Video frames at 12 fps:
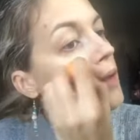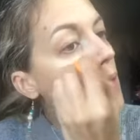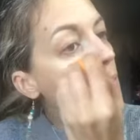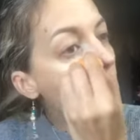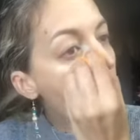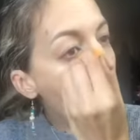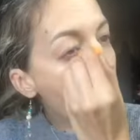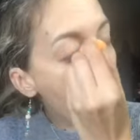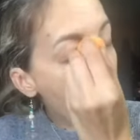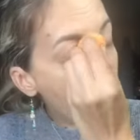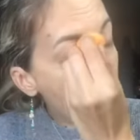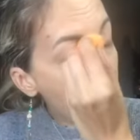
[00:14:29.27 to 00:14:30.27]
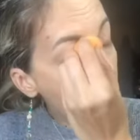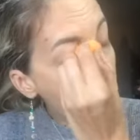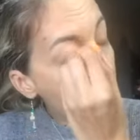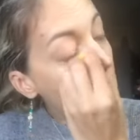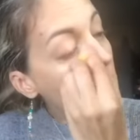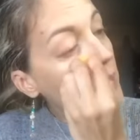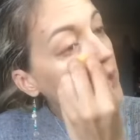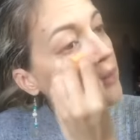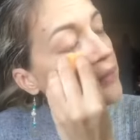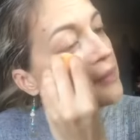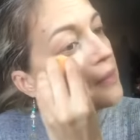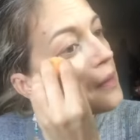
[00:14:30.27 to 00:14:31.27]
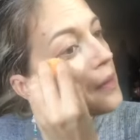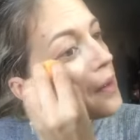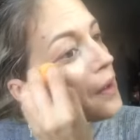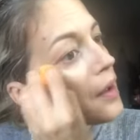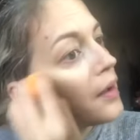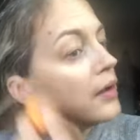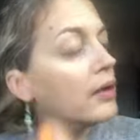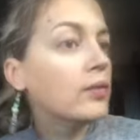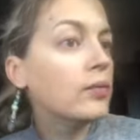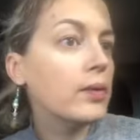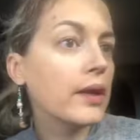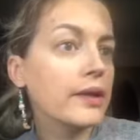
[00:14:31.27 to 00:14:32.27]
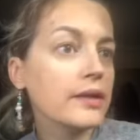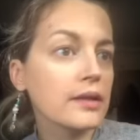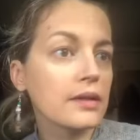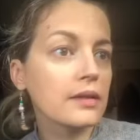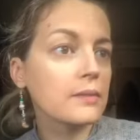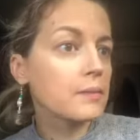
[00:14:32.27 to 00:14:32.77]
Oh, we just blend it.